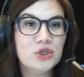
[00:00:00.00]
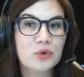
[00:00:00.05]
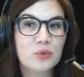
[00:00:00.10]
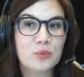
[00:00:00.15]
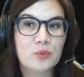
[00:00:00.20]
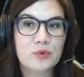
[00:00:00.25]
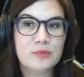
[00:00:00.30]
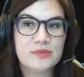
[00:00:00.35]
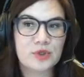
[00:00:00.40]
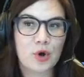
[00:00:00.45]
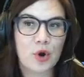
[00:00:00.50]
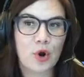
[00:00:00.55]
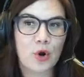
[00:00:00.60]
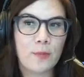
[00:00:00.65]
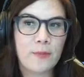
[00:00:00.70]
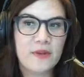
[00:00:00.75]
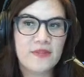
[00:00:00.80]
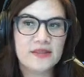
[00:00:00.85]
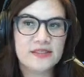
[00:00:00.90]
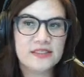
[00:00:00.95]
your rooms are
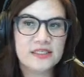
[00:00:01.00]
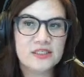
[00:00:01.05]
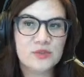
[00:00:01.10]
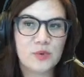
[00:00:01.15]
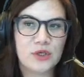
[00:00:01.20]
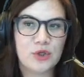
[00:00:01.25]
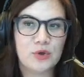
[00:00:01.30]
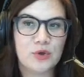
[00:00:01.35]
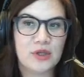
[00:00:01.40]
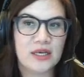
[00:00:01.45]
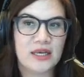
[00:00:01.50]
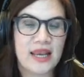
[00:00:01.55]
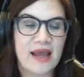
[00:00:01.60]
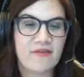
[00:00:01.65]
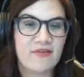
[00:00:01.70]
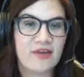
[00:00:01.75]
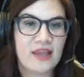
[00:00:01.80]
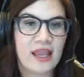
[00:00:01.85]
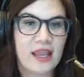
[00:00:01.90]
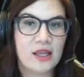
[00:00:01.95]
open, this is when you can
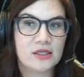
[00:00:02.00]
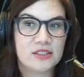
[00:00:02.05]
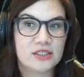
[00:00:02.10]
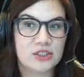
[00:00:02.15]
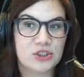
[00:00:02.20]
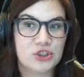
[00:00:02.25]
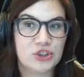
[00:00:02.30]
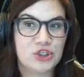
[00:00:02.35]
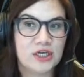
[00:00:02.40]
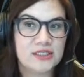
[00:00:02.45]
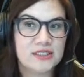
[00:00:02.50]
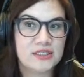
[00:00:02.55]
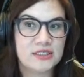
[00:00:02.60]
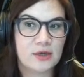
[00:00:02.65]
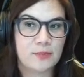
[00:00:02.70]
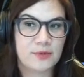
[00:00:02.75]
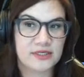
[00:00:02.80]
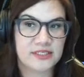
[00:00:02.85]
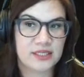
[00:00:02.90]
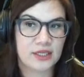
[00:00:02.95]
navigate to just a
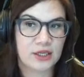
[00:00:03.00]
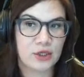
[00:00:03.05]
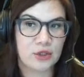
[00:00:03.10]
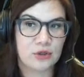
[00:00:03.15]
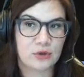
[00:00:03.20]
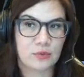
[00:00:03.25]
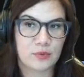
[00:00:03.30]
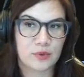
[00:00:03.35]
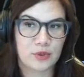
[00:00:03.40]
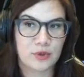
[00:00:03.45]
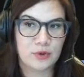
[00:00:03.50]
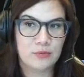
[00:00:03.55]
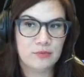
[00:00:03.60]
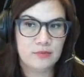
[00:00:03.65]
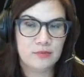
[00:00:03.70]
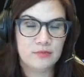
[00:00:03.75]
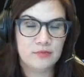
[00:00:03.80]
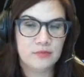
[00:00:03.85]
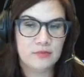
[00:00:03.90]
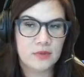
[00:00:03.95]
particular room,
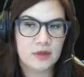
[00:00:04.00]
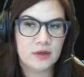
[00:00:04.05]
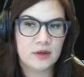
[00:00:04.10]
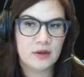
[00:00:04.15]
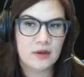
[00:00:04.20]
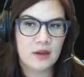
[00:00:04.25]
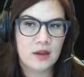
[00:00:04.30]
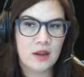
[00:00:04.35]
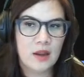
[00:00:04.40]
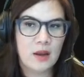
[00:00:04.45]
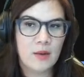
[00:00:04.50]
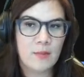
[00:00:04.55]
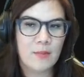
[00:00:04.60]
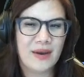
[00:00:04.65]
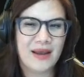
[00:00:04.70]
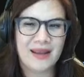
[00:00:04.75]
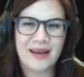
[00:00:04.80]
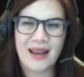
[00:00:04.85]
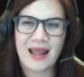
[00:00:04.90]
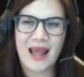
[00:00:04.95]

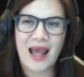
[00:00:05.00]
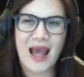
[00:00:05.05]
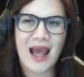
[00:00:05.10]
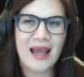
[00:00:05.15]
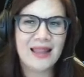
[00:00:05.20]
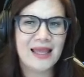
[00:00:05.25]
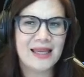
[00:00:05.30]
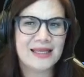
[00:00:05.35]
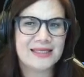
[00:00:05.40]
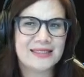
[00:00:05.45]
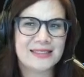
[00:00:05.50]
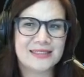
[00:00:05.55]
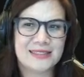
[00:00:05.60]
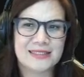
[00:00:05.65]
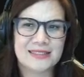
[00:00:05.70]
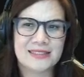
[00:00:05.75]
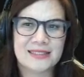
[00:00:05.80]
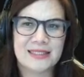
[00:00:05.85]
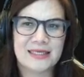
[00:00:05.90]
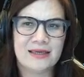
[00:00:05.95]
but I like to
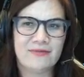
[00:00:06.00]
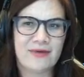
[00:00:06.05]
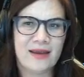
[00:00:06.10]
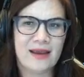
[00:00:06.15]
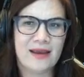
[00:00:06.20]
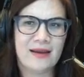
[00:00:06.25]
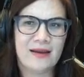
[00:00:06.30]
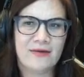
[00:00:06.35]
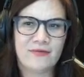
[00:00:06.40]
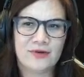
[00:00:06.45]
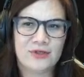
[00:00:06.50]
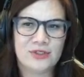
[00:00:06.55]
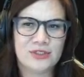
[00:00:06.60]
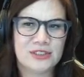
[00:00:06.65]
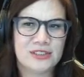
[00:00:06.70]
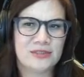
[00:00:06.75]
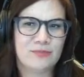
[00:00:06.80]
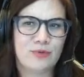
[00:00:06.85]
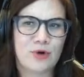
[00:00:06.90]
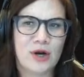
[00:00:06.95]
just leave every,
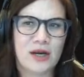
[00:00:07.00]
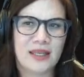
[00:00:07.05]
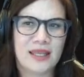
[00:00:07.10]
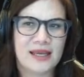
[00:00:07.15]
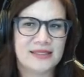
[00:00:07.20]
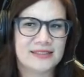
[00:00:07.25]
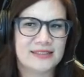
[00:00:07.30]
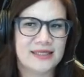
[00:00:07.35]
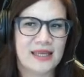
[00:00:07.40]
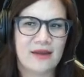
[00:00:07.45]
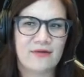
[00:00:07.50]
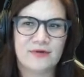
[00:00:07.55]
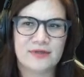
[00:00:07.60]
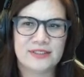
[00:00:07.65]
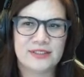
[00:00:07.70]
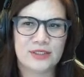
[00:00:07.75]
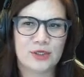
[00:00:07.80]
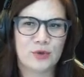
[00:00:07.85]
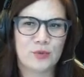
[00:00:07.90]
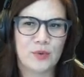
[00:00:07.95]
just to broadcast to every
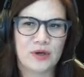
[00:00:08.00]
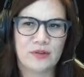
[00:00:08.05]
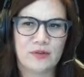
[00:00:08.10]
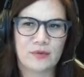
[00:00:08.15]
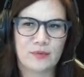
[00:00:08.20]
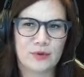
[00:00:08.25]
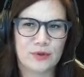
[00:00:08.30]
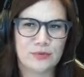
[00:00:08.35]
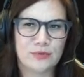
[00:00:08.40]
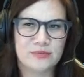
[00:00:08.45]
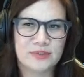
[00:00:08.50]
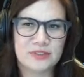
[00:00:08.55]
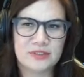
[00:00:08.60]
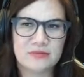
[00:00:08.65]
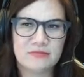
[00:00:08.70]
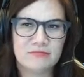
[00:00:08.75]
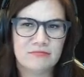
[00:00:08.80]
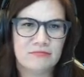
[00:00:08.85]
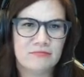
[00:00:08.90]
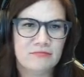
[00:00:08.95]
single one of the rooms,
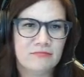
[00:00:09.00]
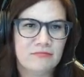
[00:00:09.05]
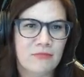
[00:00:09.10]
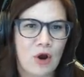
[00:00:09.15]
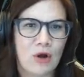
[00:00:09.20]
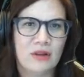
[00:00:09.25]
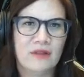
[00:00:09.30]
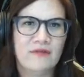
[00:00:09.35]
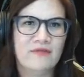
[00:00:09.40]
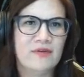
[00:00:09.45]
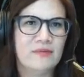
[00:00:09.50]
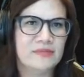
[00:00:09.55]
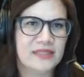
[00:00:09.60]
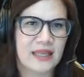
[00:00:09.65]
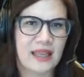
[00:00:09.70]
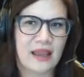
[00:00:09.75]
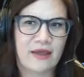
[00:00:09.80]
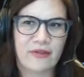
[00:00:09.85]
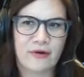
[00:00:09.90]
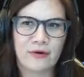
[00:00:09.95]
all of them
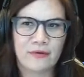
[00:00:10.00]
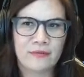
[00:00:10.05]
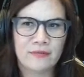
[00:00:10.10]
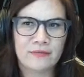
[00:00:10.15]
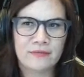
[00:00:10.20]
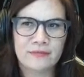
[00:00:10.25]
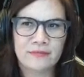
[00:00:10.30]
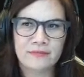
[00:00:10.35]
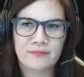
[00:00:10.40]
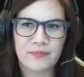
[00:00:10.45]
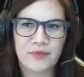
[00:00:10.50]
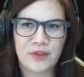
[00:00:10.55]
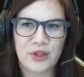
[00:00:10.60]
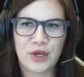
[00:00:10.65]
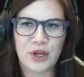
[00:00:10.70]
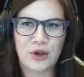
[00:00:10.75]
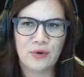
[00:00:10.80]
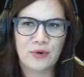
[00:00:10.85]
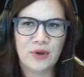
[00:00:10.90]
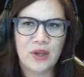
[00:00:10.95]
together, you
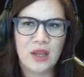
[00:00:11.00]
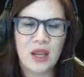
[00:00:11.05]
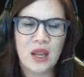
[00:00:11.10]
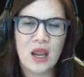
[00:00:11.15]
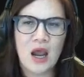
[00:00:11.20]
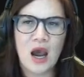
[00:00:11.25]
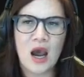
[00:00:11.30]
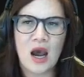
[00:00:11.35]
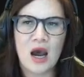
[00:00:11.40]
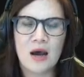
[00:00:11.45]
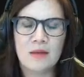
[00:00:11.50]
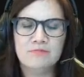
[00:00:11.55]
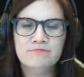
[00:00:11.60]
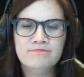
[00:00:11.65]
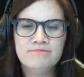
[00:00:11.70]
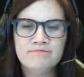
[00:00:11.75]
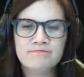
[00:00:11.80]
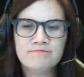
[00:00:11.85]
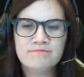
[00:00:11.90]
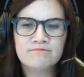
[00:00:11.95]
know, um,
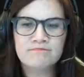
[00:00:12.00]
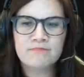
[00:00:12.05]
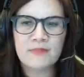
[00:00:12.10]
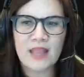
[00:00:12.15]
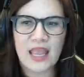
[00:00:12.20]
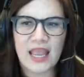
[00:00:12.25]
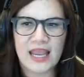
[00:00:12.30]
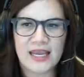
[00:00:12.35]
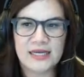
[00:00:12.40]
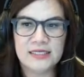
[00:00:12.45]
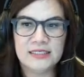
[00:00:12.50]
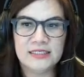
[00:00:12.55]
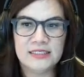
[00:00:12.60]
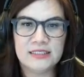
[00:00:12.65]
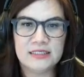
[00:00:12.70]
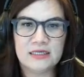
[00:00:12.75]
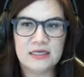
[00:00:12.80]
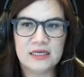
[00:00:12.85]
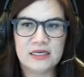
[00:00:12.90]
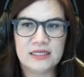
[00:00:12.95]
and
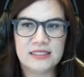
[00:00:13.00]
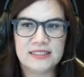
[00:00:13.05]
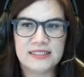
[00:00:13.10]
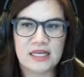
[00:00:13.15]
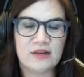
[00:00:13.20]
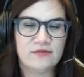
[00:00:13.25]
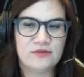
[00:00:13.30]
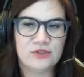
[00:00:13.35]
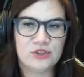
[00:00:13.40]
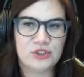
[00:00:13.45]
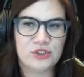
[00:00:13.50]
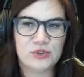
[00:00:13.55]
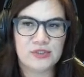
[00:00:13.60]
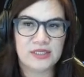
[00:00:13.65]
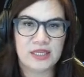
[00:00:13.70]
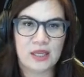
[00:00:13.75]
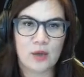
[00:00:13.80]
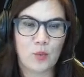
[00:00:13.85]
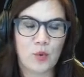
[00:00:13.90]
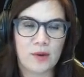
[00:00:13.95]
instead of just
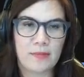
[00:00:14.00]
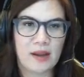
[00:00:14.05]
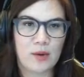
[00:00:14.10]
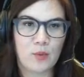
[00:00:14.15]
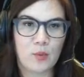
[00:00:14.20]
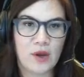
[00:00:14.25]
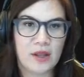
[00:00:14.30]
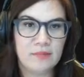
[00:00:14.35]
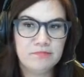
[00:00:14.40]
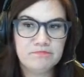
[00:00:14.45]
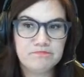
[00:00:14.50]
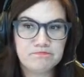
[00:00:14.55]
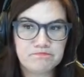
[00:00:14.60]
using it one by one.